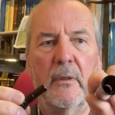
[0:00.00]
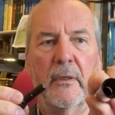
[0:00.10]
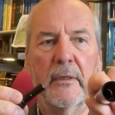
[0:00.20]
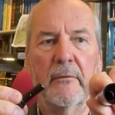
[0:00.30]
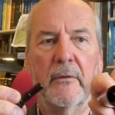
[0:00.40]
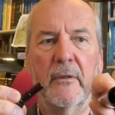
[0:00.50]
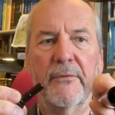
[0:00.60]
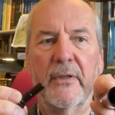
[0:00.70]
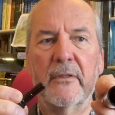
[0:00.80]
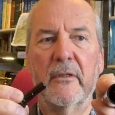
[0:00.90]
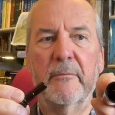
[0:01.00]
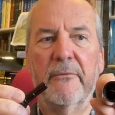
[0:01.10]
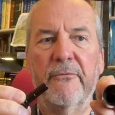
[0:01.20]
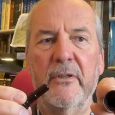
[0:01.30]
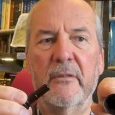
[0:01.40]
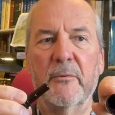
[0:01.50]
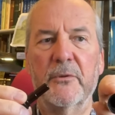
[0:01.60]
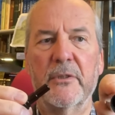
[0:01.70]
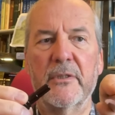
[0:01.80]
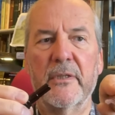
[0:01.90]
I don't know if that's going to be feasible
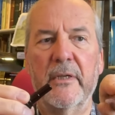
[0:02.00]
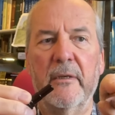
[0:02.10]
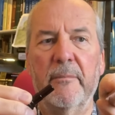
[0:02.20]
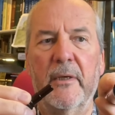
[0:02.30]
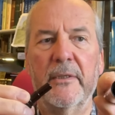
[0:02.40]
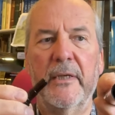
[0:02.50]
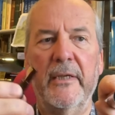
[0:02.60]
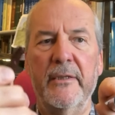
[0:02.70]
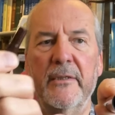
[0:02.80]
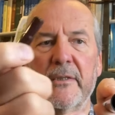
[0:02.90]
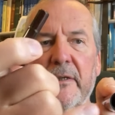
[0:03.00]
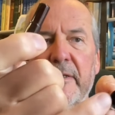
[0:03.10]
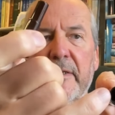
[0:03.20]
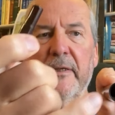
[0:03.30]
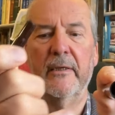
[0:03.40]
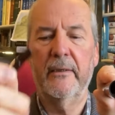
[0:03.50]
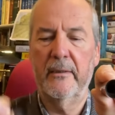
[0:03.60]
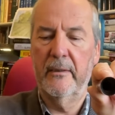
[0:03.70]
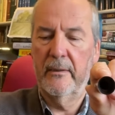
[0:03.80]
to see, but inside here